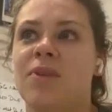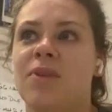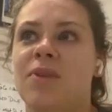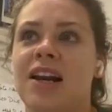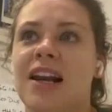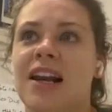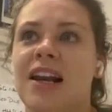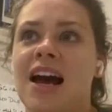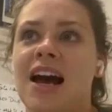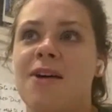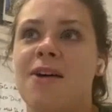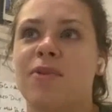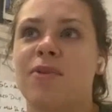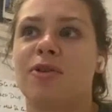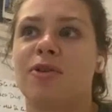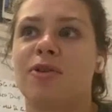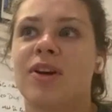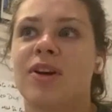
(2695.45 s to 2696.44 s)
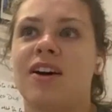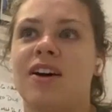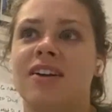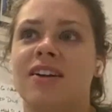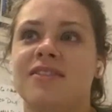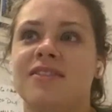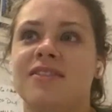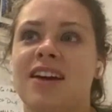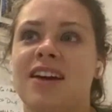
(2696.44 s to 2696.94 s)
Molly Lamb coming
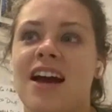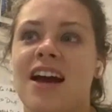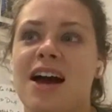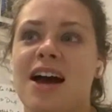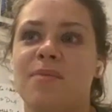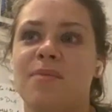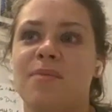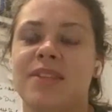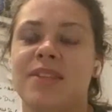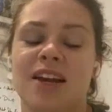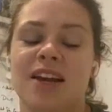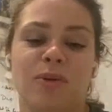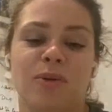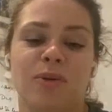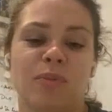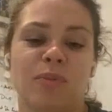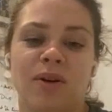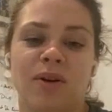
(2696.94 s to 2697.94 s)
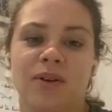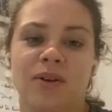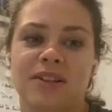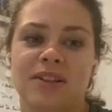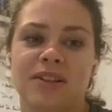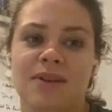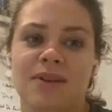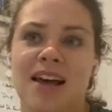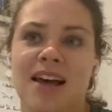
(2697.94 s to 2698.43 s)
on, setting up
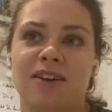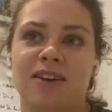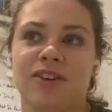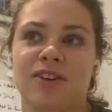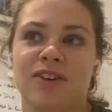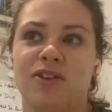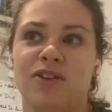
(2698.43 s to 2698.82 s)
goals as well.